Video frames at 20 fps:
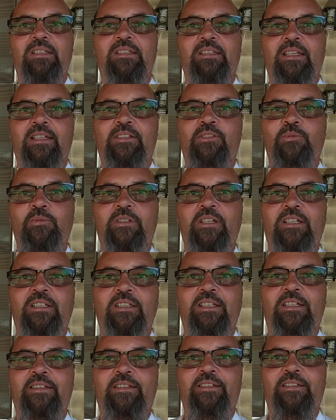That's what I
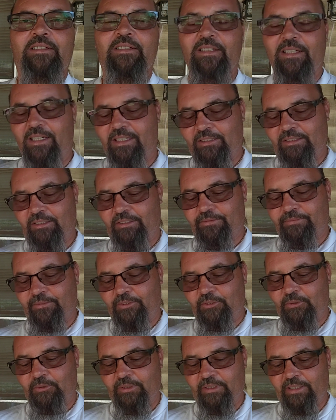like. I love
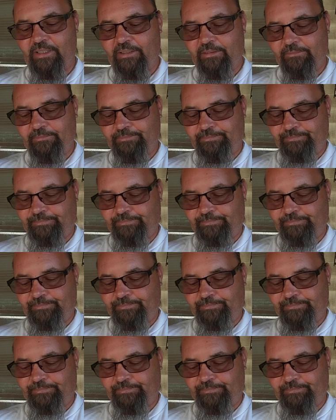doing that.